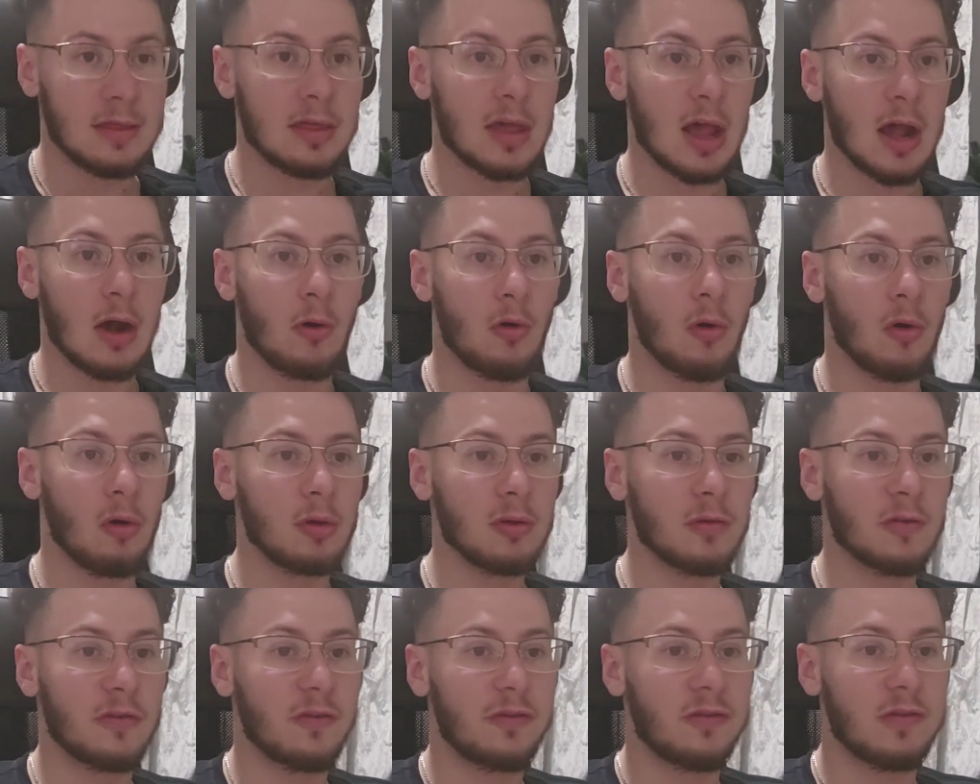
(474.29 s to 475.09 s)
They
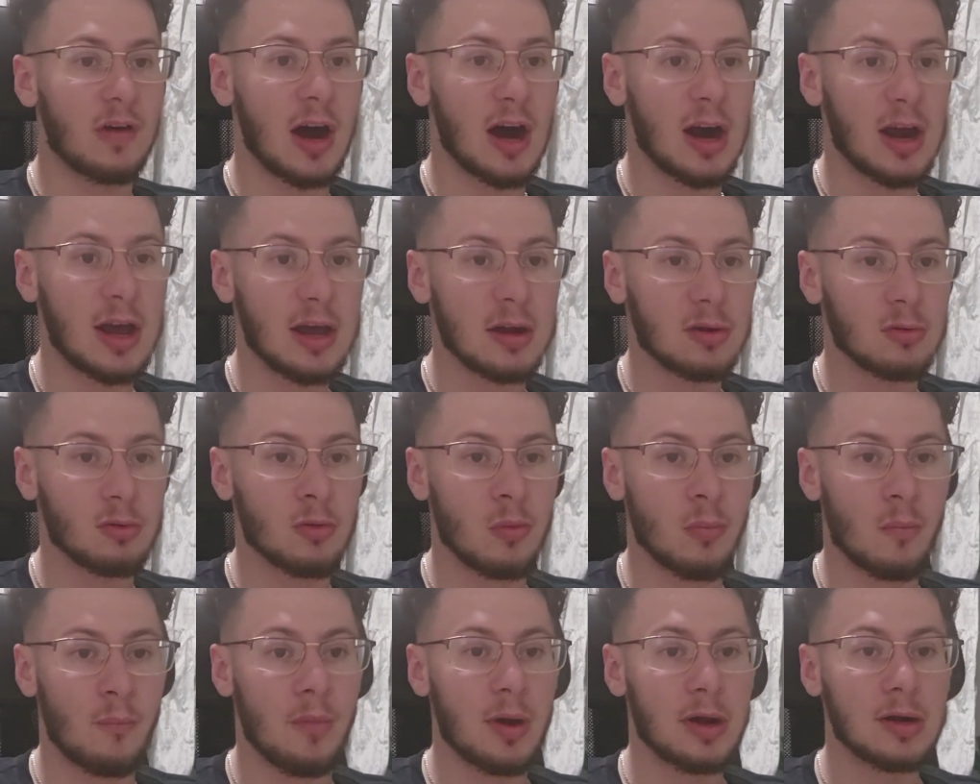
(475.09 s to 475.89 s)
want fire
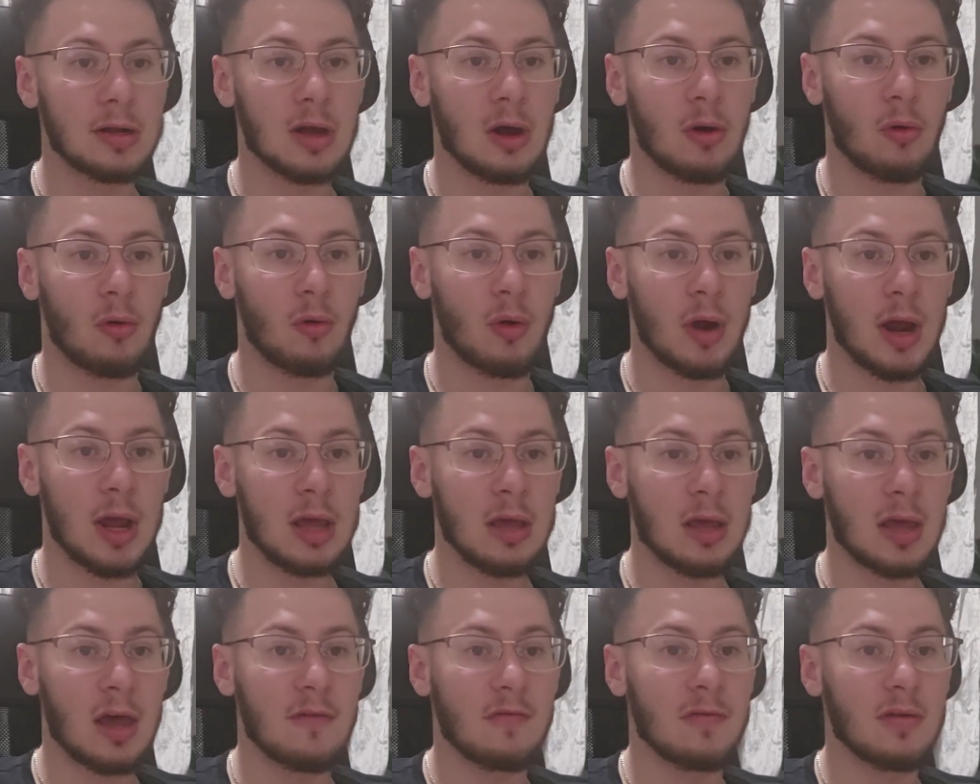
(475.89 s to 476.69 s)
to burn
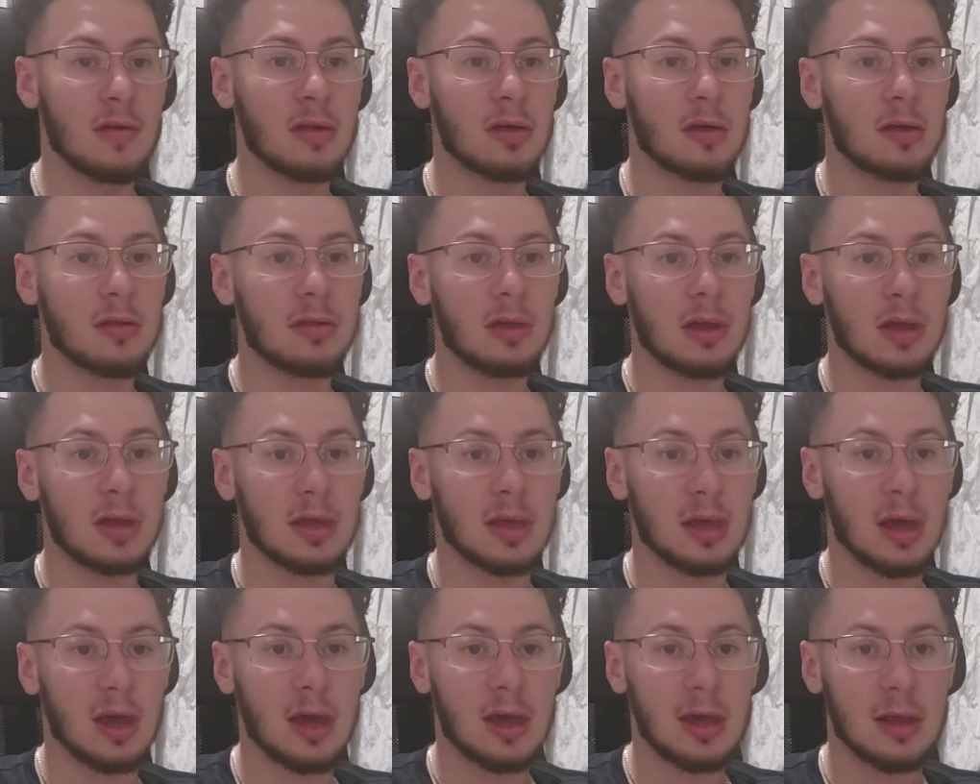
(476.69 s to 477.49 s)
away everything that they
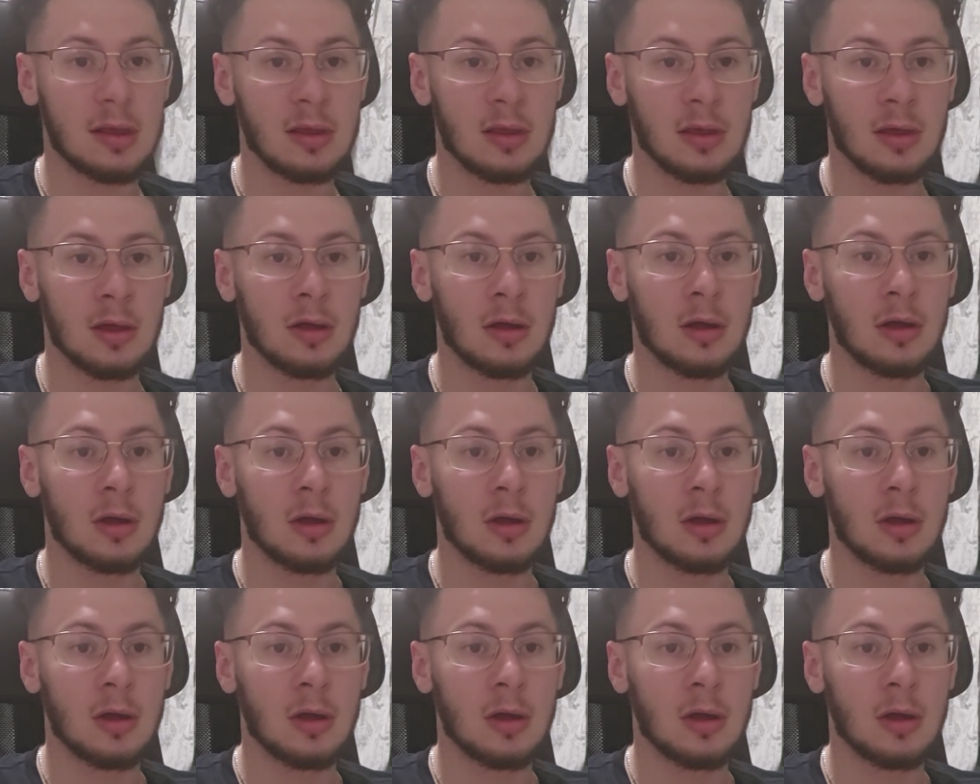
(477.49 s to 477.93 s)
hate.